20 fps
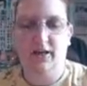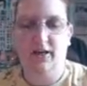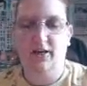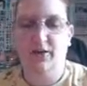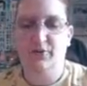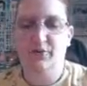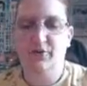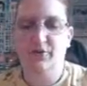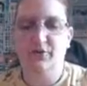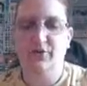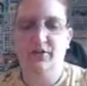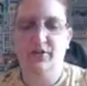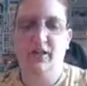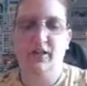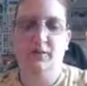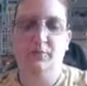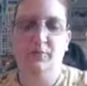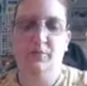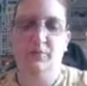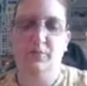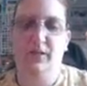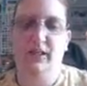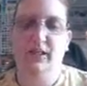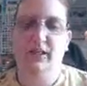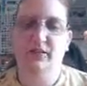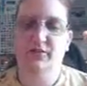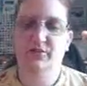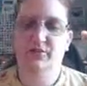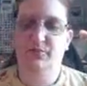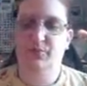our theme
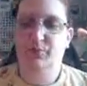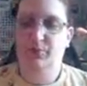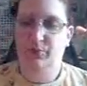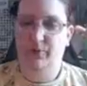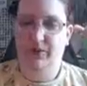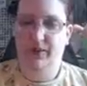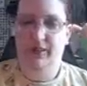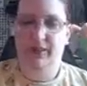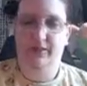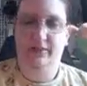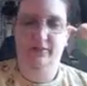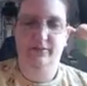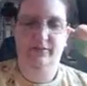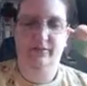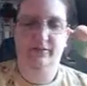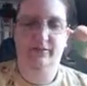being spring,